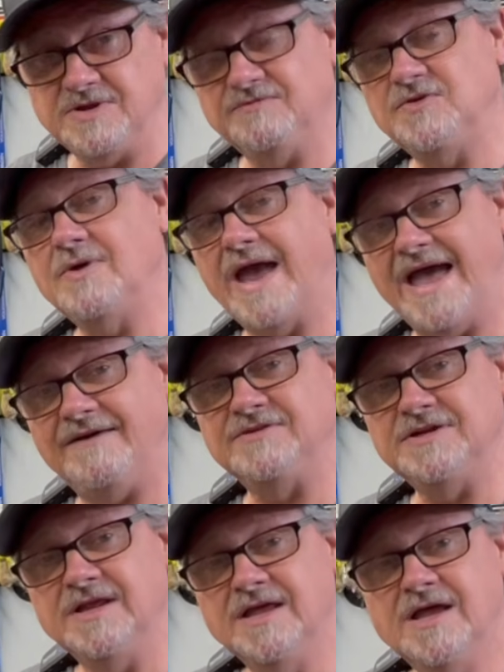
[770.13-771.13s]
If you
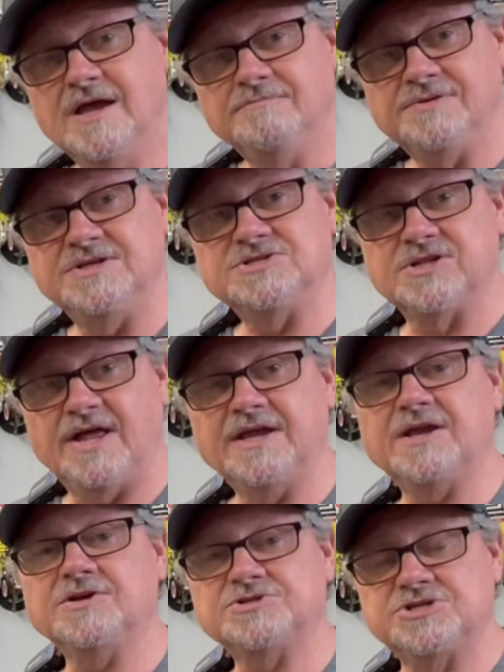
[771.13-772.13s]
haven't, please
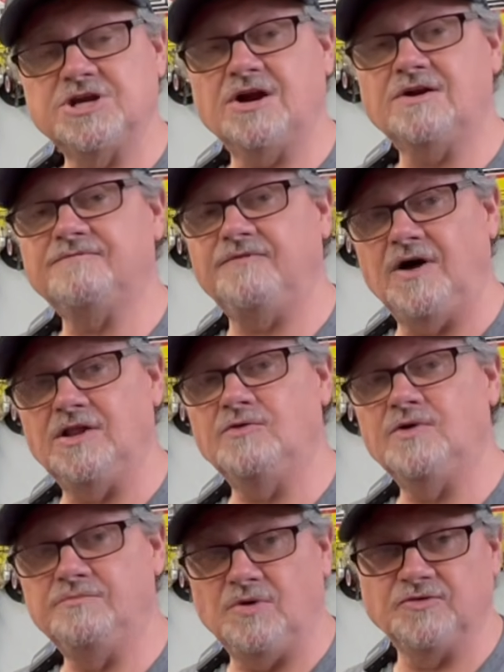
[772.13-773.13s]
like, share,
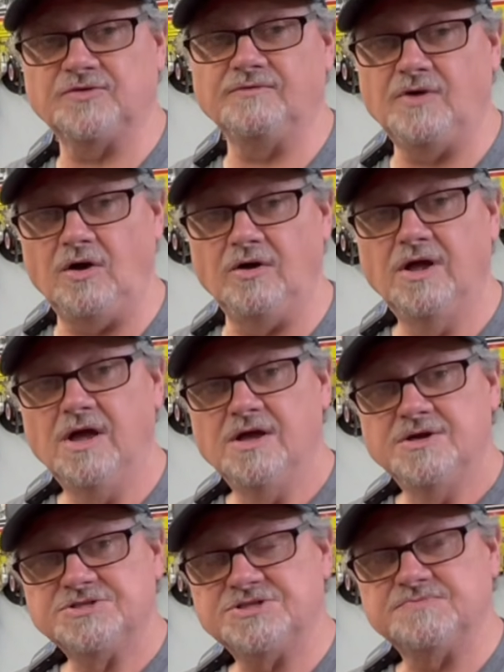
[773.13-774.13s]
follow, and most of all,
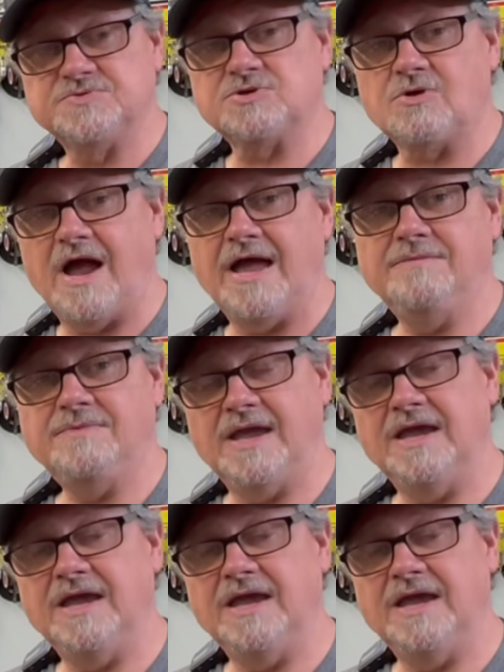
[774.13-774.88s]
subscribe.